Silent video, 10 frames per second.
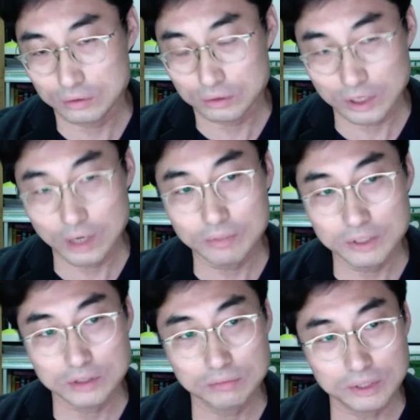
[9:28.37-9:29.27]

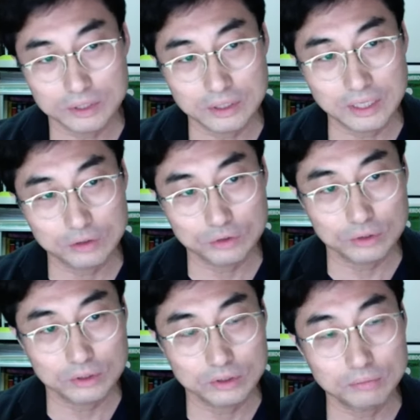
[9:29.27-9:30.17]
communism is
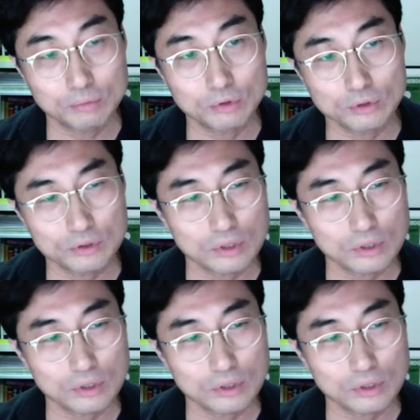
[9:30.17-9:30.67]
actually, produced